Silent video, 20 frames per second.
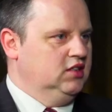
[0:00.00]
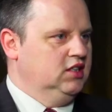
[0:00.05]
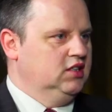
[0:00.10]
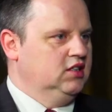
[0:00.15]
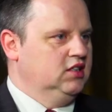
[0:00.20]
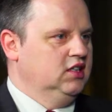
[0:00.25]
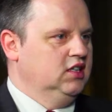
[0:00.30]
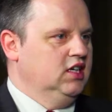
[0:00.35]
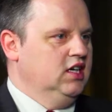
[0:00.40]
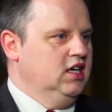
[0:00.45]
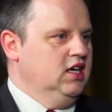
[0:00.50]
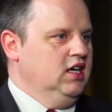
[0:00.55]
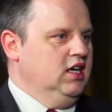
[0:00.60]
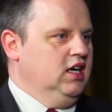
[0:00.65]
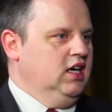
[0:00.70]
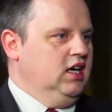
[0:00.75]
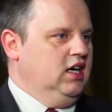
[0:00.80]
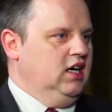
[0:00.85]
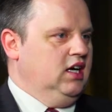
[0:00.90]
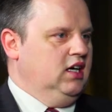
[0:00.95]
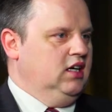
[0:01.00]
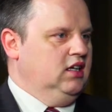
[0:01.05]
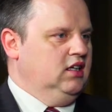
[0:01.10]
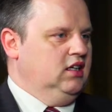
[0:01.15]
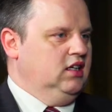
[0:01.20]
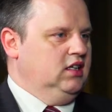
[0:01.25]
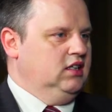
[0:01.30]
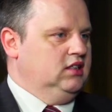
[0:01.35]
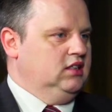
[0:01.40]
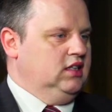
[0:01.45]
that uh,
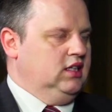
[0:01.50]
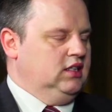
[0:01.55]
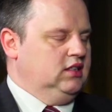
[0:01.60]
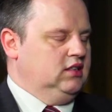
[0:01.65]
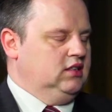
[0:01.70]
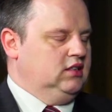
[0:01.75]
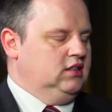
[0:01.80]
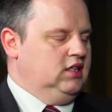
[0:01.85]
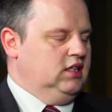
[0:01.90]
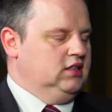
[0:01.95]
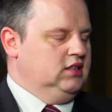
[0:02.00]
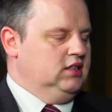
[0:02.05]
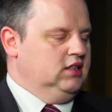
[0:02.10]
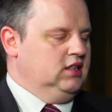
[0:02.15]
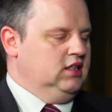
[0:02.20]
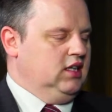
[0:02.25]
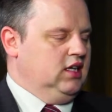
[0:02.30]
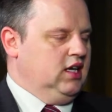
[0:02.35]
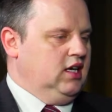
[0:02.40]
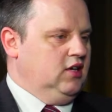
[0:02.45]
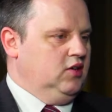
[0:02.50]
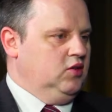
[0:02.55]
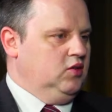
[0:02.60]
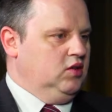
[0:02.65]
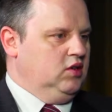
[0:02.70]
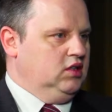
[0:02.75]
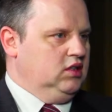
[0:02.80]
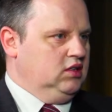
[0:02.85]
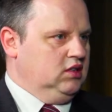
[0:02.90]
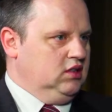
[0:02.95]
that doesn't
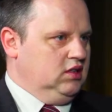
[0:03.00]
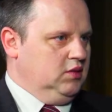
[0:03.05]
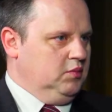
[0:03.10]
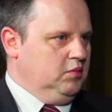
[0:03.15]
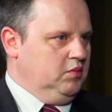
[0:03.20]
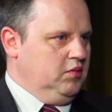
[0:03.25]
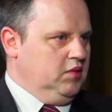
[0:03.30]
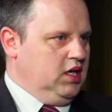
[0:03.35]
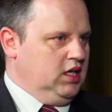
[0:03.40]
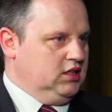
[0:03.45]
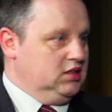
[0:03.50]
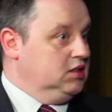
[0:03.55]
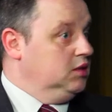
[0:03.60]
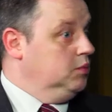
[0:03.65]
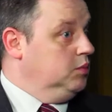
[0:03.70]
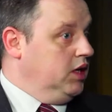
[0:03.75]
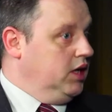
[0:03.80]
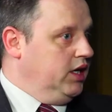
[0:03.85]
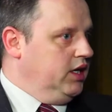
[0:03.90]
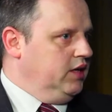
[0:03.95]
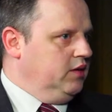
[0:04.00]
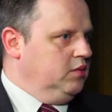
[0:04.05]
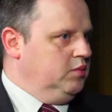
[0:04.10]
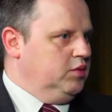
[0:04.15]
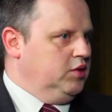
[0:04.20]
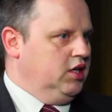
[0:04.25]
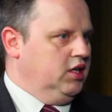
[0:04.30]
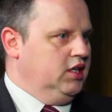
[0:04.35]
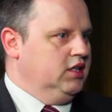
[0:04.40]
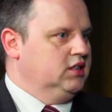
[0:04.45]
allow the, us to buy
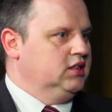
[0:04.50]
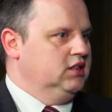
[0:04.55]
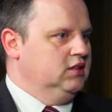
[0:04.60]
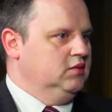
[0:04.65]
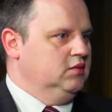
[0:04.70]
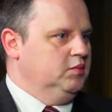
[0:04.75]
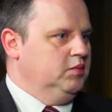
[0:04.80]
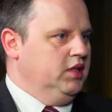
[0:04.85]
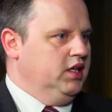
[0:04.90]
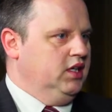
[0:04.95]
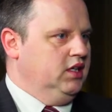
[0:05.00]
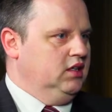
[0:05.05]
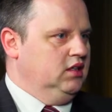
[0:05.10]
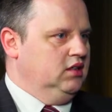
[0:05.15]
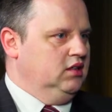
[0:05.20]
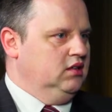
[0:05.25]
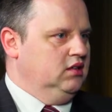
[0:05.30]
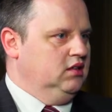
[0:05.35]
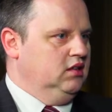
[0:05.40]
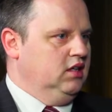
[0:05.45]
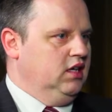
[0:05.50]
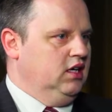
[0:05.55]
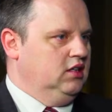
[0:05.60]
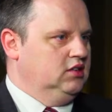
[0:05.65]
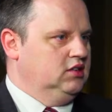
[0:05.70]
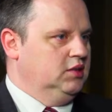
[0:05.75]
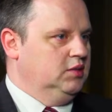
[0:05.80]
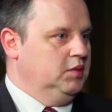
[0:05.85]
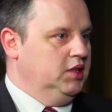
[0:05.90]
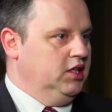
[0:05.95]
product in, in
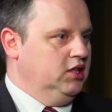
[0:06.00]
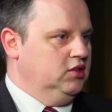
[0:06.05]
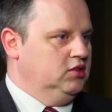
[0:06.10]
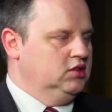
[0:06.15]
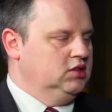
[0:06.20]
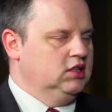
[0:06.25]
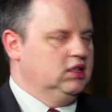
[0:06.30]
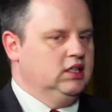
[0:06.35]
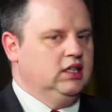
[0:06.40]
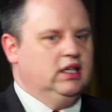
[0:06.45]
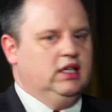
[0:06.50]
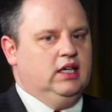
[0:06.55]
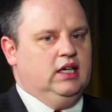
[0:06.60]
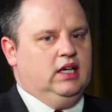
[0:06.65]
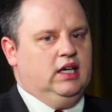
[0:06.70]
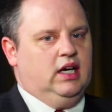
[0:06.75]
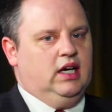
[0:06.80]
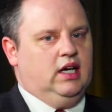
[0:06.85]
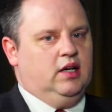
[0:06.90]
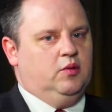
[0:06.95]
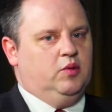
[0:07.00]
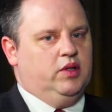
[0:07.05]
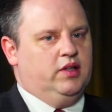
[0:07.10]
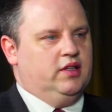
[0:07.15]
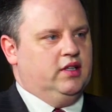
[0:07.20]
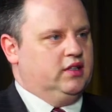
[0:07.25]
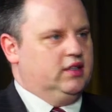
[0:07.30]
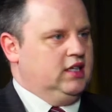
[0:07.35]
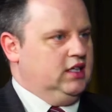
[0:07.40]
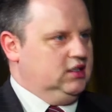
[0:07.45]
LCBOs. Um, we
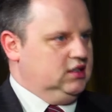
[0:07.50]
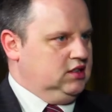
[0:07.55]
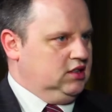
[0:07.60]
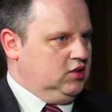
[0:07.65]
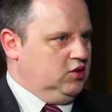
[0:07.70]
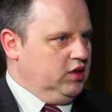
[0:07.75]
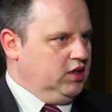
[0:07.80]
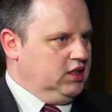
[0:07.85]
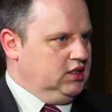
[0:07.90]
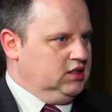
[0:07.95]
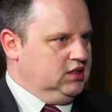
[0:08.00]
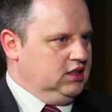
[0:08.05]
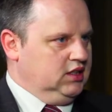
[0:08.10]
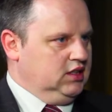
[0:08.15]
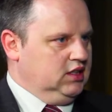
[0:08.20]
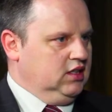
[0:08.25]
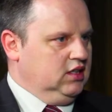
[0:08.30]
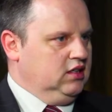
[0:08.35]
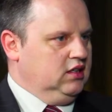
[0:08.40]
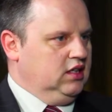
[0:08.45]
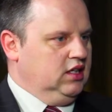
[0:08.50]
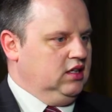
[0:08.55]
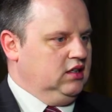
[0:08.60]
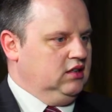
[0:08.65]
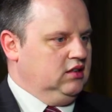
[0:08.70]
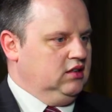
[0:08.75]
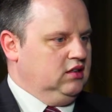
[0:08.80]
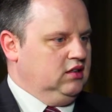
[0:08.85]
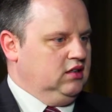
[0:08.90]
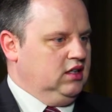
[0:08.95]
think that's the quickest thing that, that,
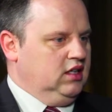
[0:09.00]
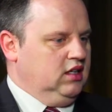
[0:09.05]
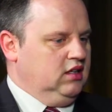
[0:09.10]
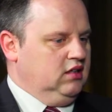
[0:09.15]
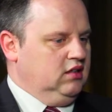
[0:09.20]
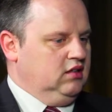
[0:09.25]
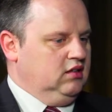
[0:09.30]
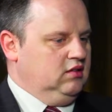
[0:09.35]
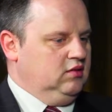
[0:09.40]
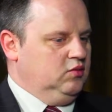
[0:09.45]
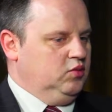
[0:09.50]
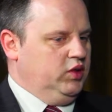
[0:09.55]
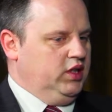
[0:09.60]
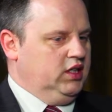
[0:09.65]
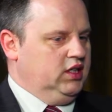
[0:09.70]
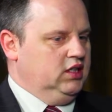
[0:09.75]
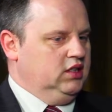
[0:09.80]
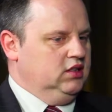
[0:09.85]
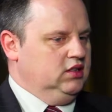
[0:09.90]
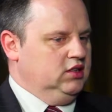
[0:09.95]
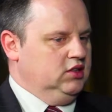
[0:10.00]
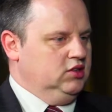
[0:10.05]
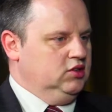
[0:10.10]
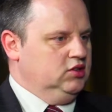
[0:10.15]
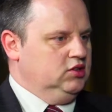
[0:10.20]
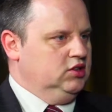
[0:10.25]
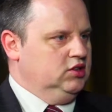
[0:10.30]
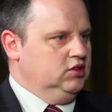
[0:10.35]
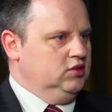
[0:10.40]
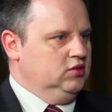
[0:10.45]
that we can do
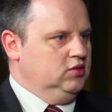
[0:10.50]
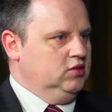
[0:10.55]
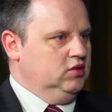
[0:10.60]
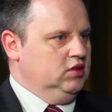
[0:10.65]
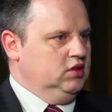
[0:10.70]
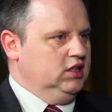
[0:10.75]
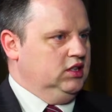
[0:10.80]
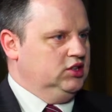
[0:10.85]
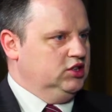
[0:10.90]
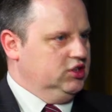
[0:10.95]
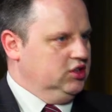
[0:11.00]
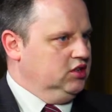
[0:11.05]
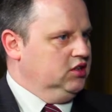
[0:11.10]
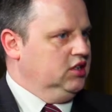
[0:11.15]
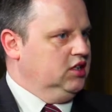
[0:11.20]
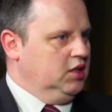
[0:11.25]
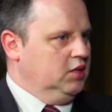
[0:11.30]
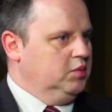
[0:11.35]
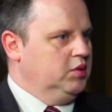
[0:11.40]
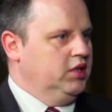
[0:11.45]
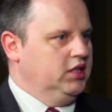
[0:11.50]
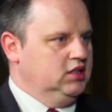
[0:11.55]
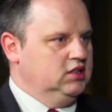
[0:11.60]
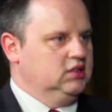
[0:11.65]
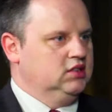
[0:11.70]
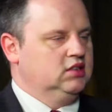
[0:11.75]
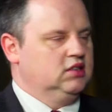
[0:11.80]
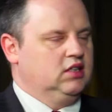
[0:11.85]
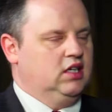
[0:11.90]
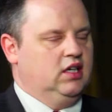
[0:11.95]
to ensure that our
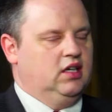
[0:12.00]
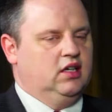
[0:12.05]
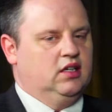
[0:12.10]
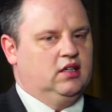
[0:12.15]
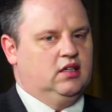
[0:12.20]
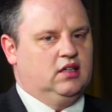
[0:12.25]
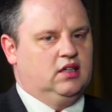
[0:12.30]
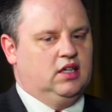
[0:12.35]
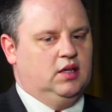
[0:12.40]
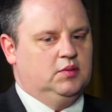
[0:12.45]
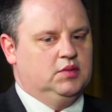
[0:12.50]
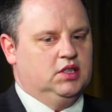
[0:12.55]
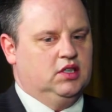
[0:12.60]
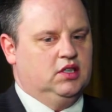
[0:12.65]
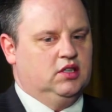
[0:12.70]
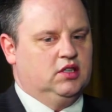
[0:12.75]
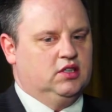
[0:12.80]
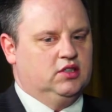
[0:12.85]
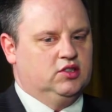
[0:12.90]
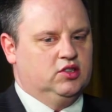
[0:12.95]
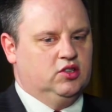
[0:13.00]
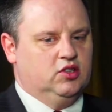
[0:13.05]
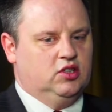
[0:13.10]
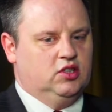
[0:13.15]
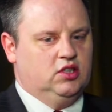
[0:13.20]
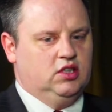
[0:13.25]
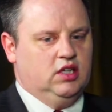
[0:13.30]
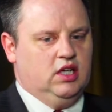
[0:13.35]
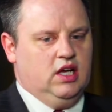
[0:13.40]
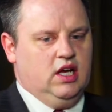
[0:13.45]
price uh, comes under control.